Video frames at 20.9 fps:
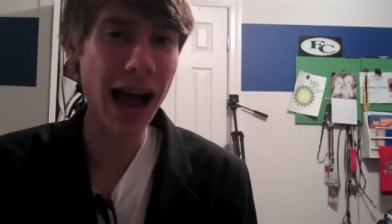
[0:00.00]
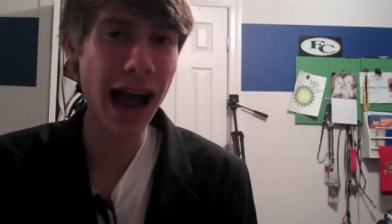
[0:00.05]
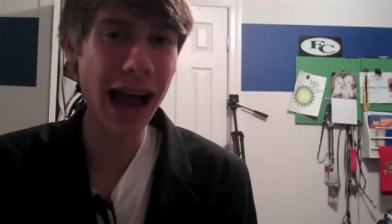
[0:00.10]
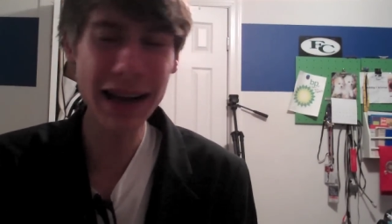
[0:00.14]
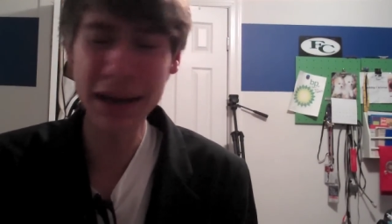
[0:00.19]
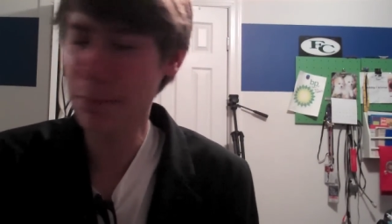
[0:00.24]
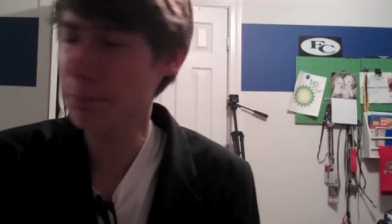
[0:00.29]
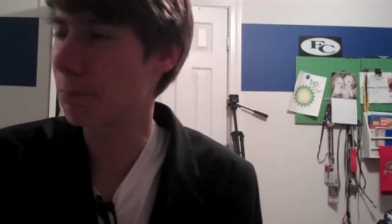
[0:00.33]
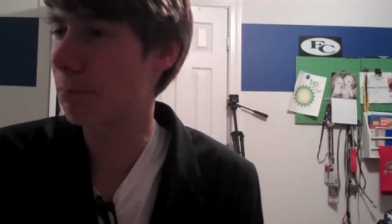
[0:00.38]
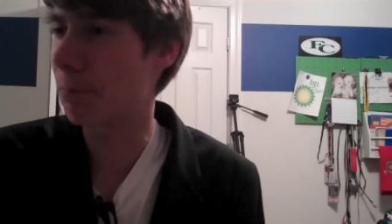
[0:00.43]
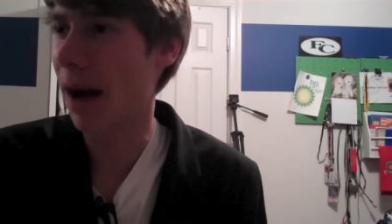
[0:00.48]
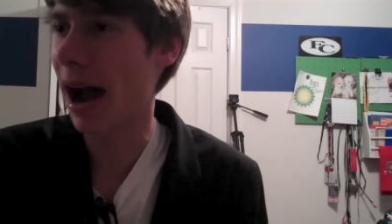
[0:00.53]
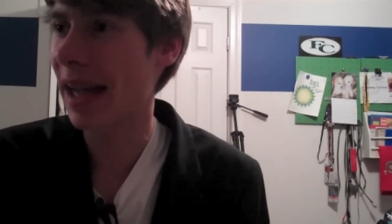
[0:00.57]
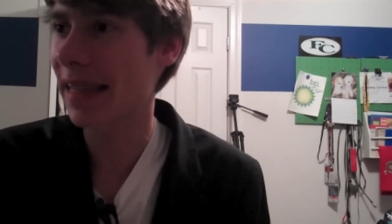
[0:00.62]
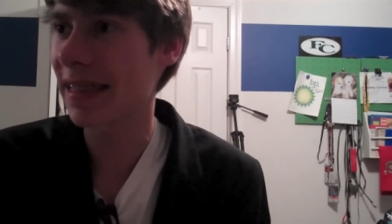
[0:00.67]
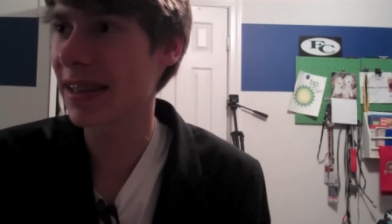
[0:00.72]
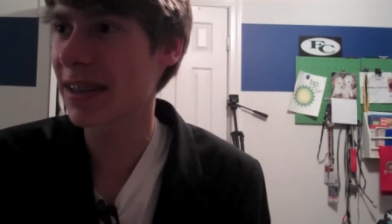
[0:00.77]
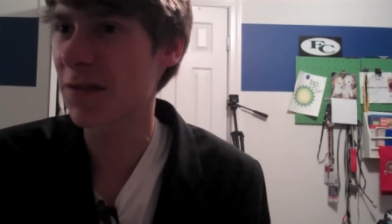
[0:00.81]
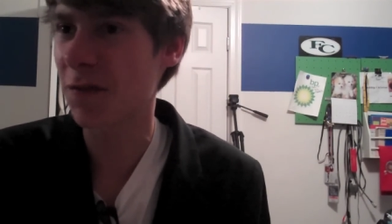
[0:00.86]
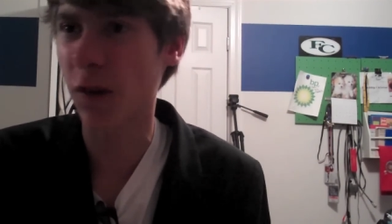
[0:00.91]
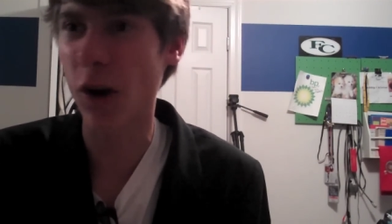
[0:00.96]
I didn't buy
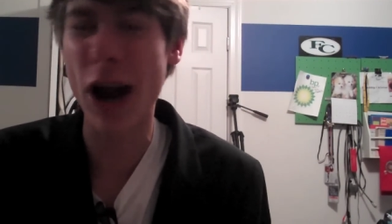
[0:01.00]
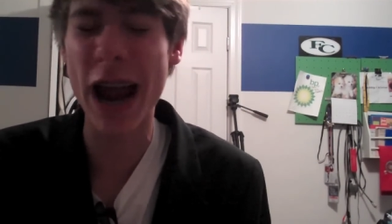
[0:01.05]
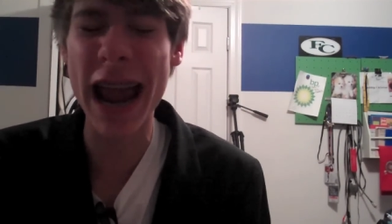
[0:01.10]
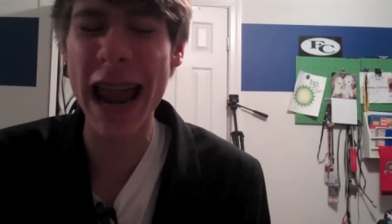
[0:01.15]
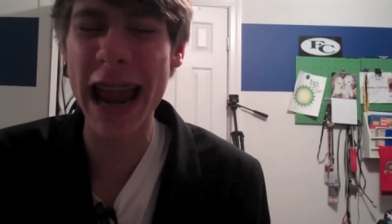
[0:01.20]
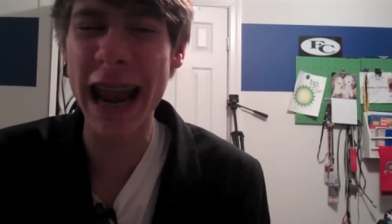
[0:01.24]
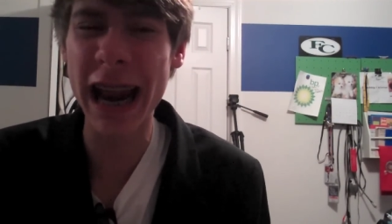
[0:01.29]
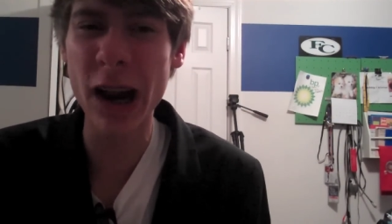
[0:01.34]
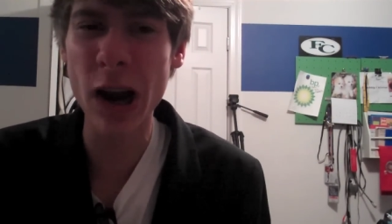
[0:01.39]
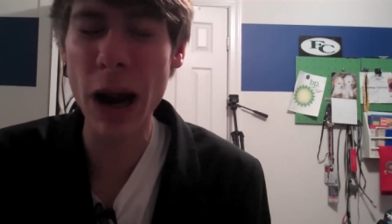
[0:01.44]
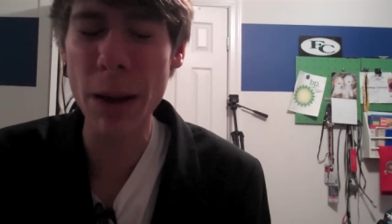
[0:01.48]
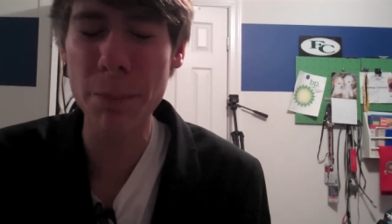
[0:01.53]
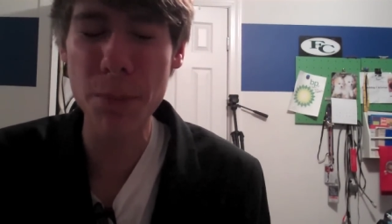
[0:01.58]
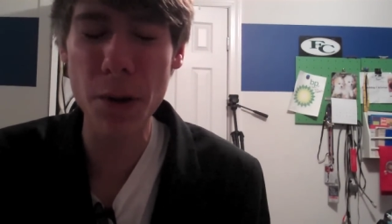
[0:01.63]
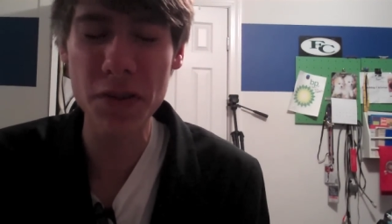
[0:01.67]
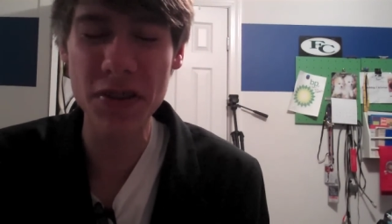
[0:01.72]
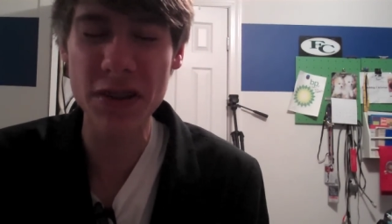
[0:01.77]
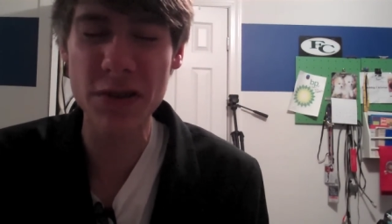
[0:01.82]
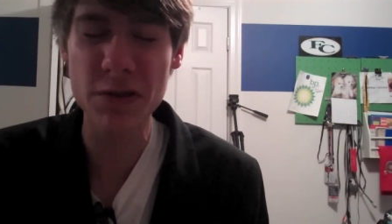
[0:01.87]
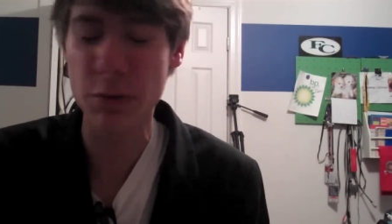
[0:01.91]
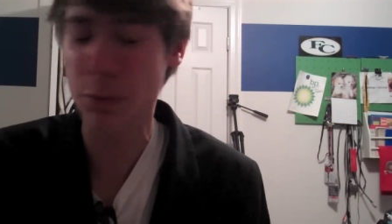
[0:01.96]
this for air. I bought
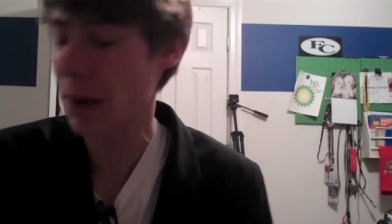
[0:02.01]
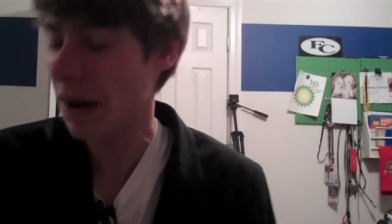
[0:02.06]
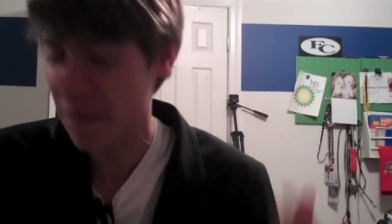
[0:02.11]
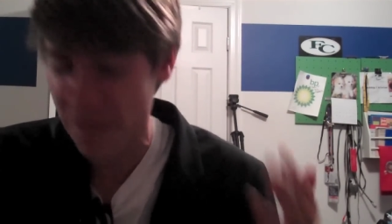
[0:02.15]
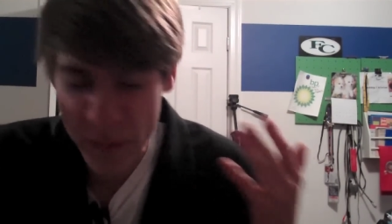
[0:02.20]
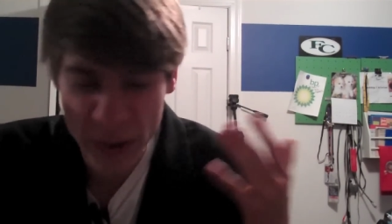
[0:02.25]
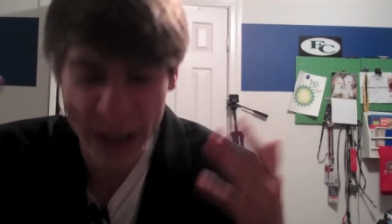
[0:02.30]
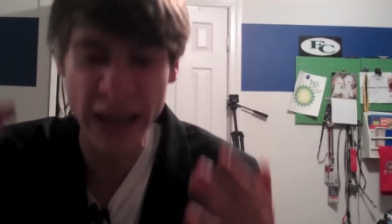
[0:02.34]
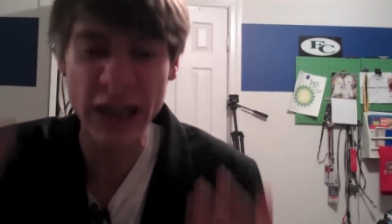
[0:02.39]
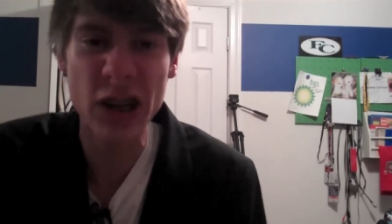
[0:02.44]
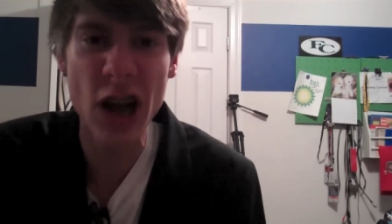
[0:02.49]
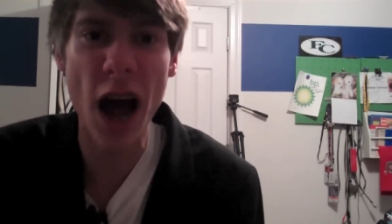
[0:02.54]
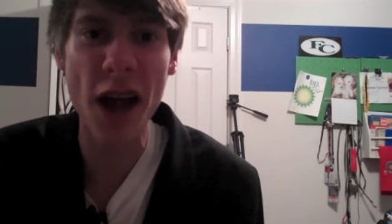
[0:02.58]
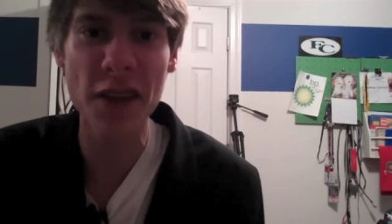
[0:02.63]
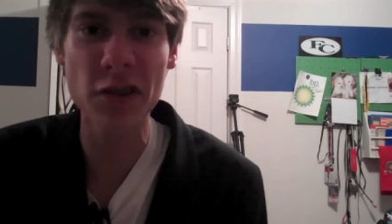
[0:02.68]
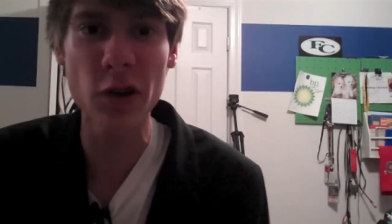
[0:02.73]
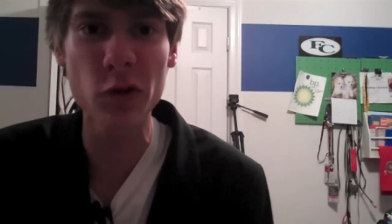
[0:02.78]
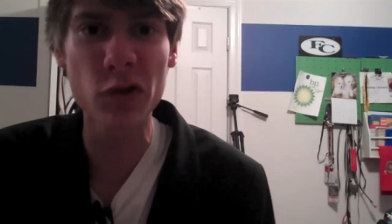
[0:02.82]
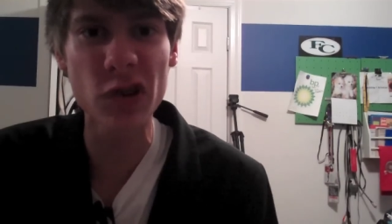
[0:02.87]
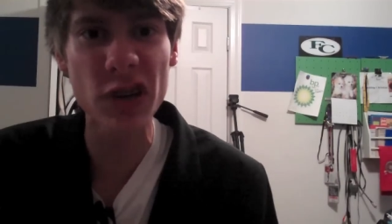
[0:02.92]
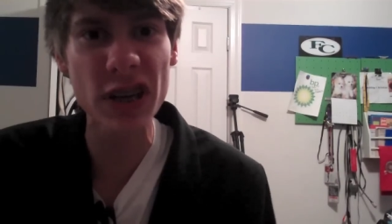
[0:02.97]
this for my freaking
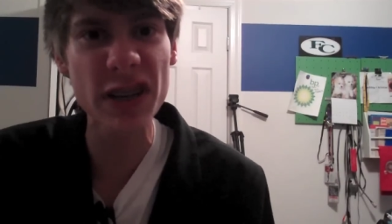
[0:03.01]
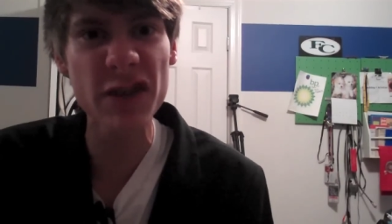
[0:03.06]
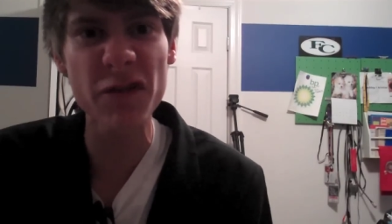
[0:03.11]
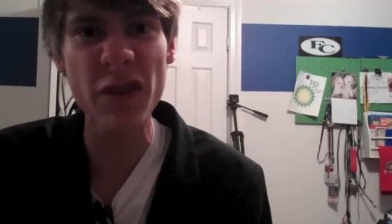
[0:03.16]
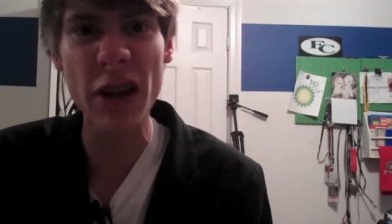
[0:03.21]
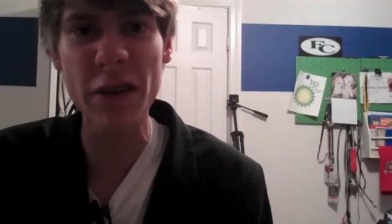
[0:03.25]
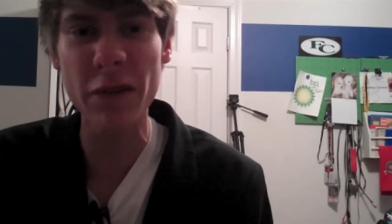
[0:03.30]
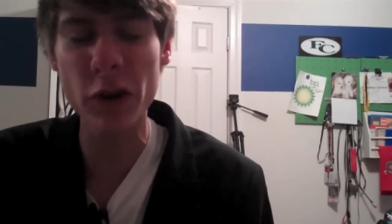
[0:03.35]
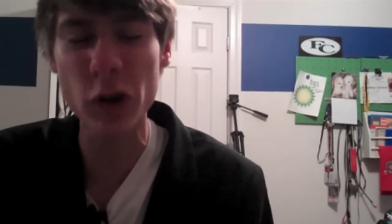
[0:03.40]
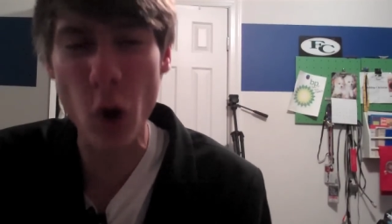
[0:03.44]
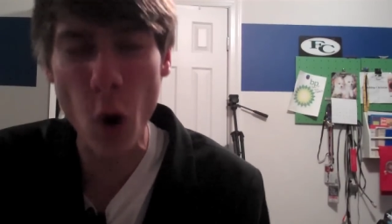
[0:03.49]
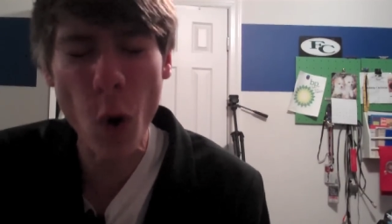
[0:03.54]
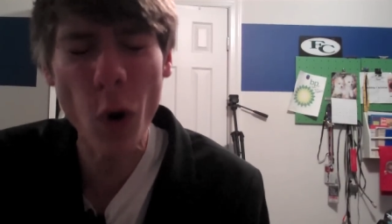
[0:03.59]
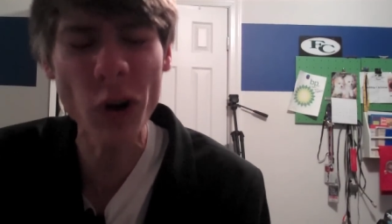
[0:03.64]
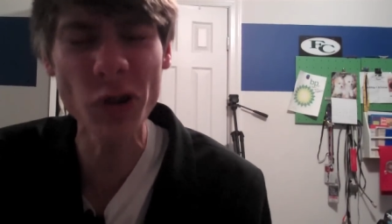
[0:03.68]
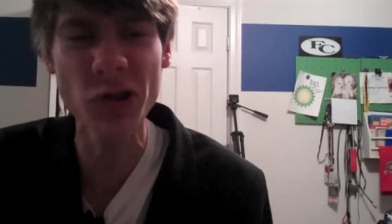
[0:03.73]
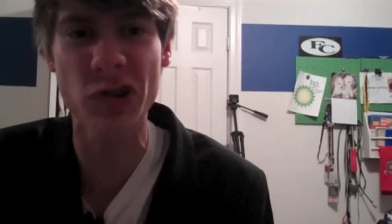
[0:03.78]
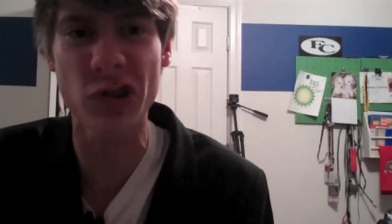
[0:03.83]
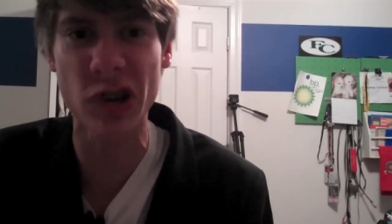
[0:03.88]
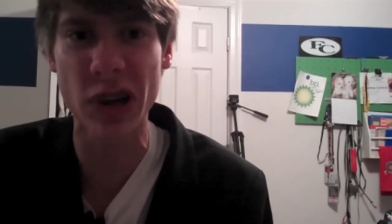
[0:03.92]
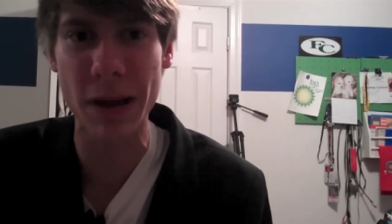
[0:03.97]
nacho cheese flavored corn
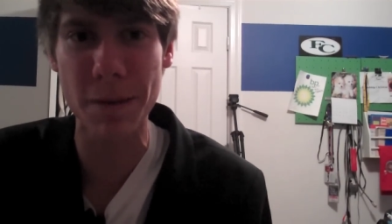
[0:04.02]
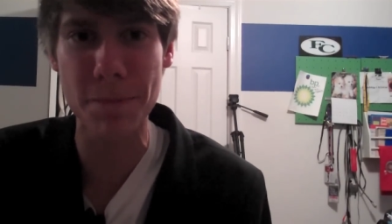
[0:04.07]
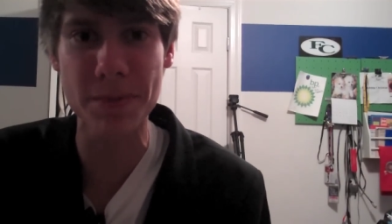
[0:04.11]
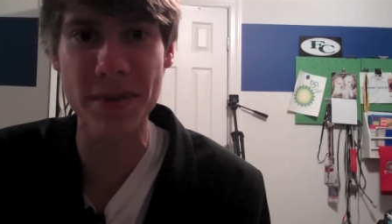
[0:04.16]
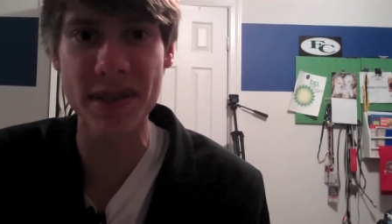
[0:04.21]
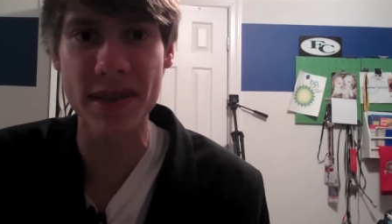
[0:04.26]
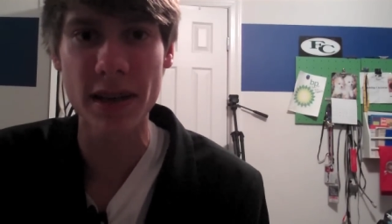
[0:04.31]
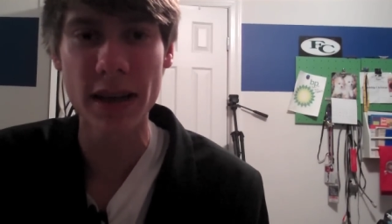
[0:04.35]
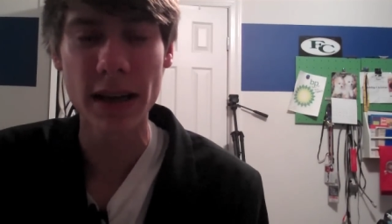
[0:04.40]
chips.